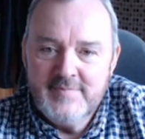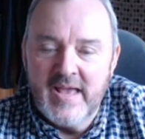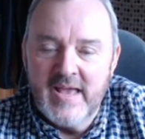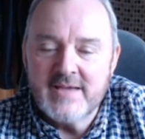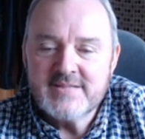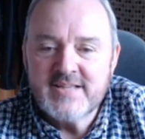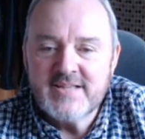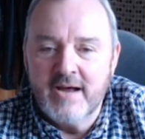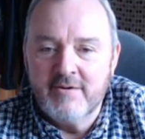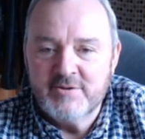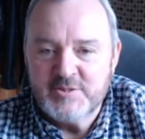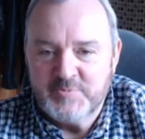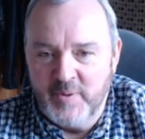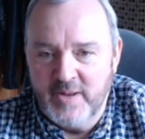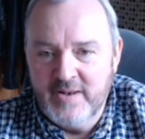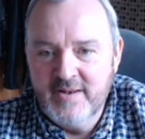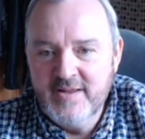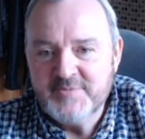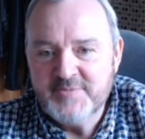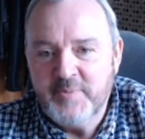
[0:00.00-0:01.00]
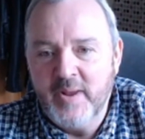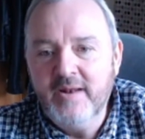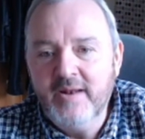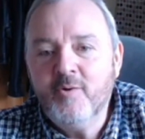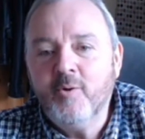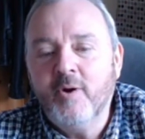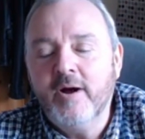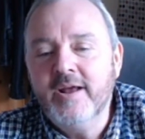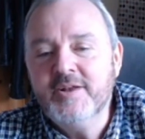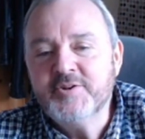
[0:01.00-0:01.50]
Yes, no, it's been
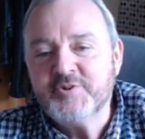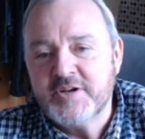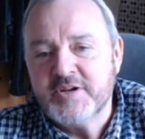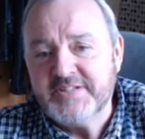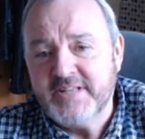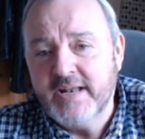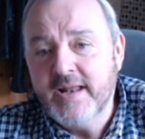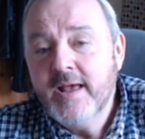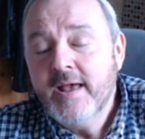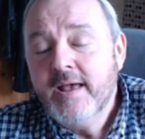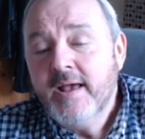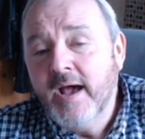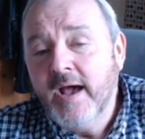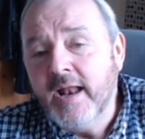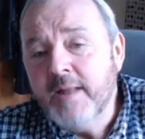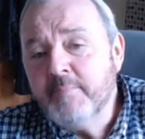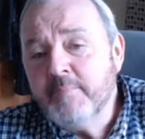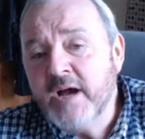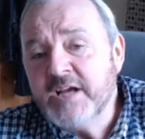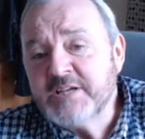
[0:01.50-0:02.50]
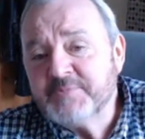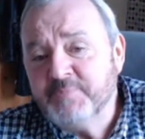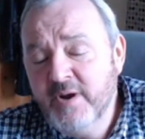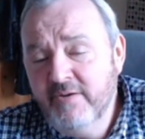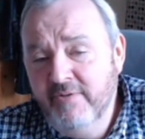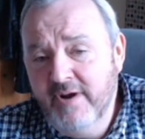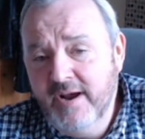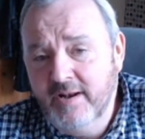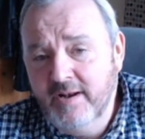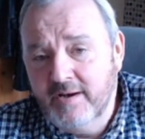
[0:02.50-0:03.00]
quite interesting, and it makes
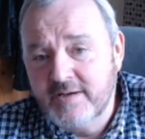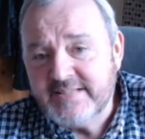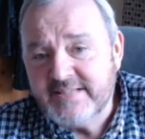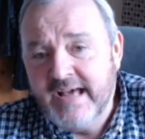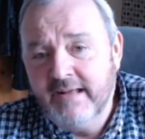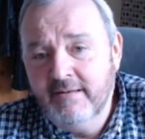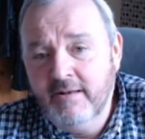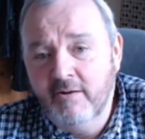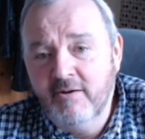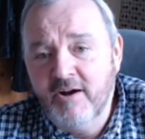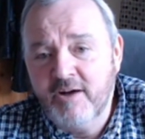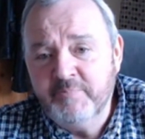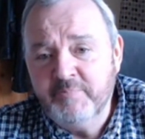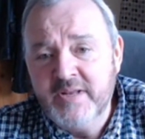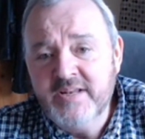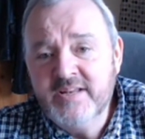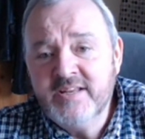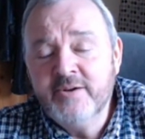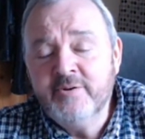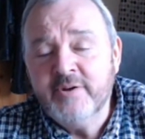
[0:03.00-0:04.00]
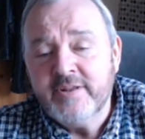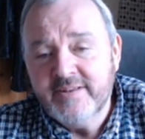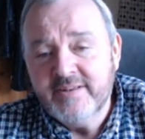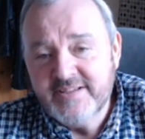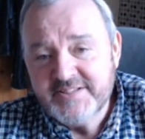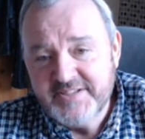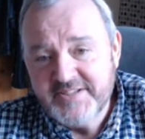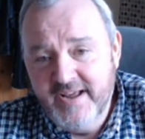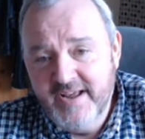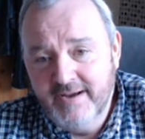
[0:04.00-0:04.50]
me realise how long I've been doing
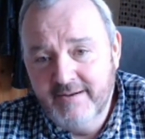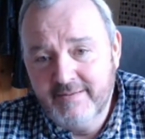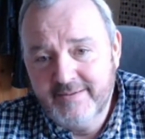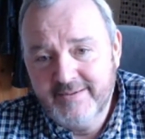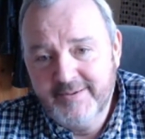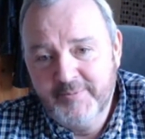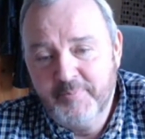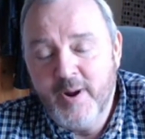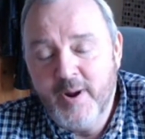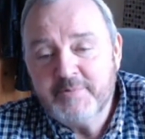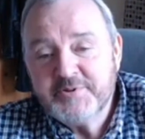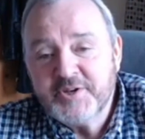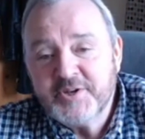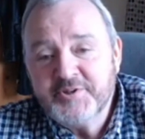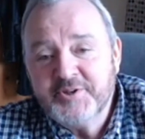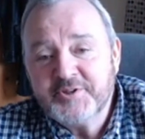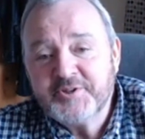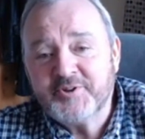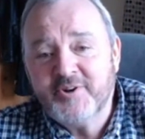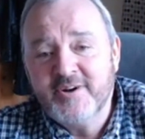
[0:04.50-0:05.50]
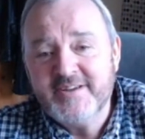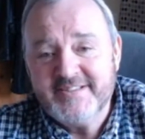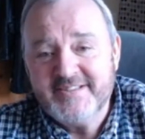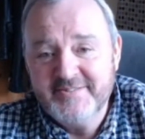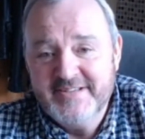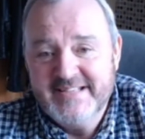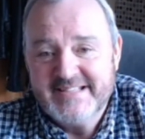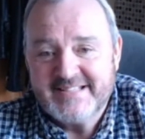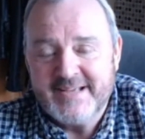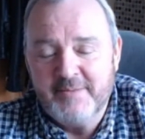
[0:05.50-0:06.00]
this now. Perhaps I should try
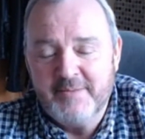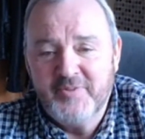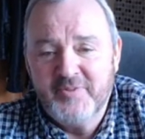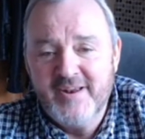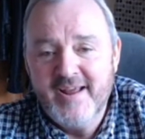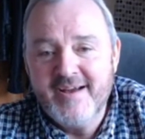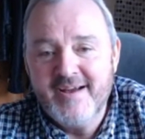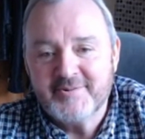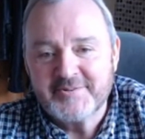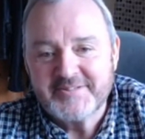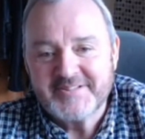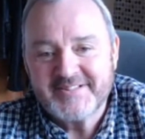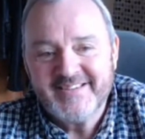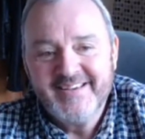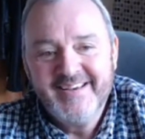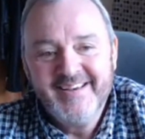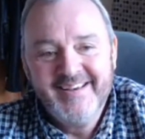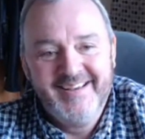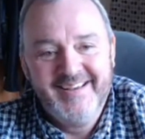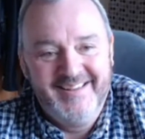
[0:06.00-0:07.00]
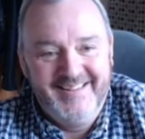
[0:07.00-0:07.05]
doing something else.